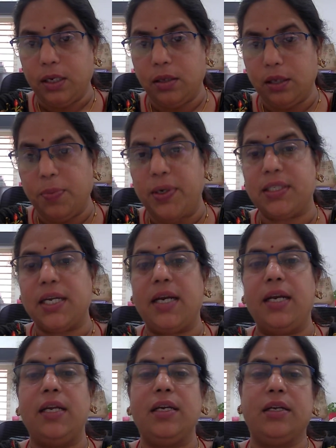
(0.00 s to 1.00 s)
the
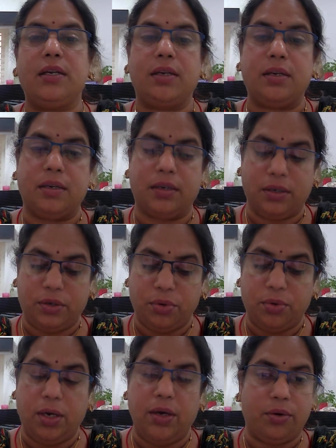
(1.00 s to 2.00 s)
presiding
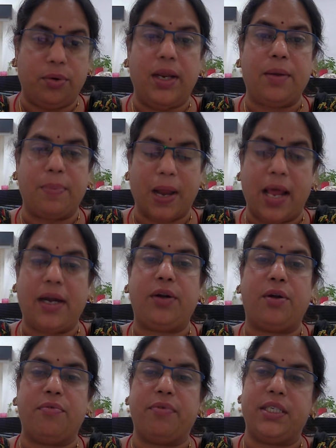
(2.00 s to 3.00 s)
ruling planet
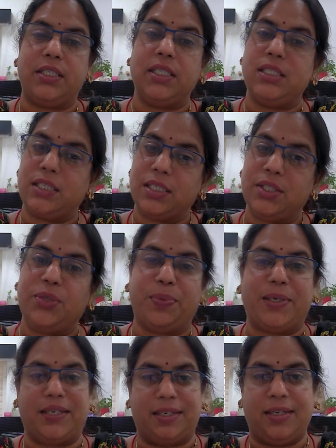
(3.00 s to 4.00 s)
of which is Jupiter.